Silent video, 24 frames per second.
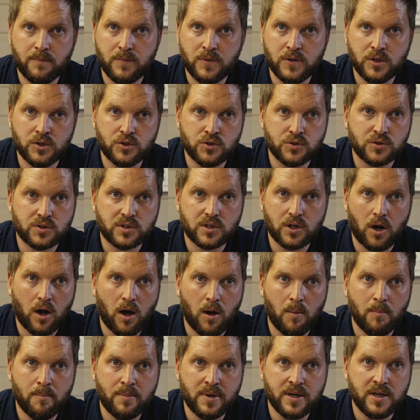you just
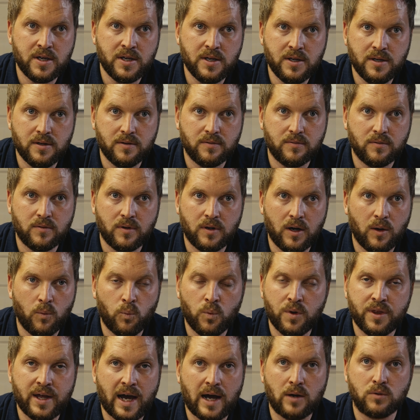can't be
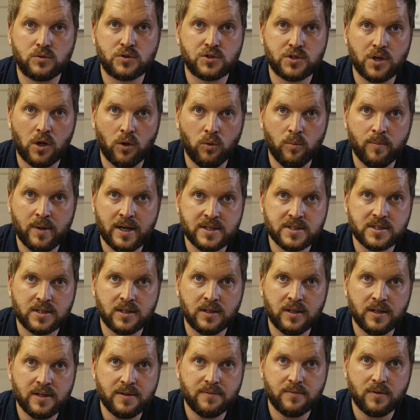without salt,
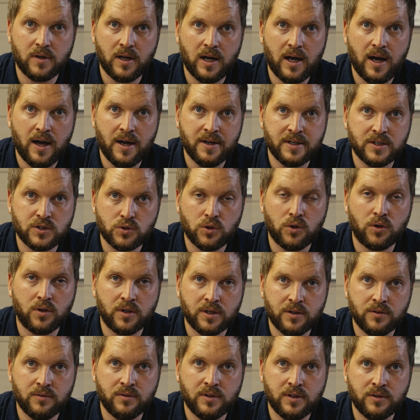basically, and it's all
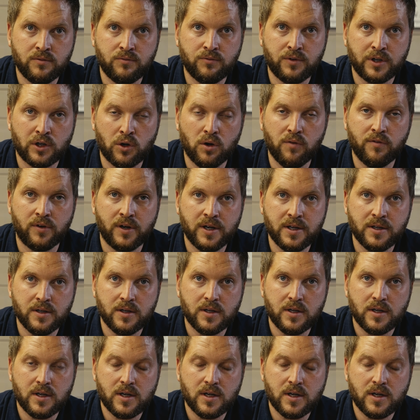in recovery.